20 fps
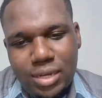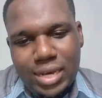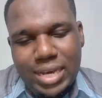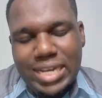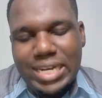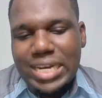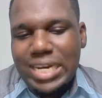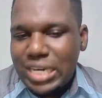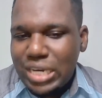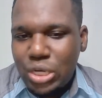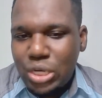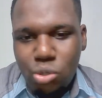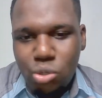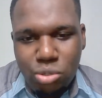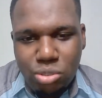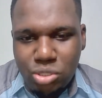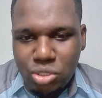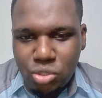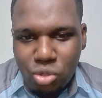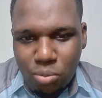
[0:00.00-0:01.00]
It didn't
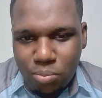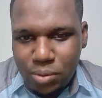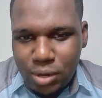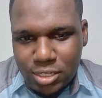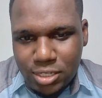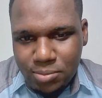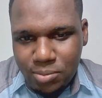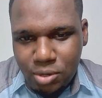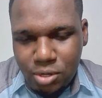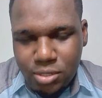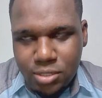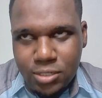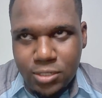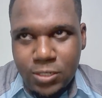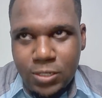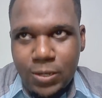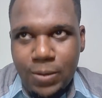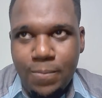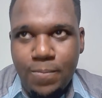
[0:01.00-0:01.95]
look so prosperous.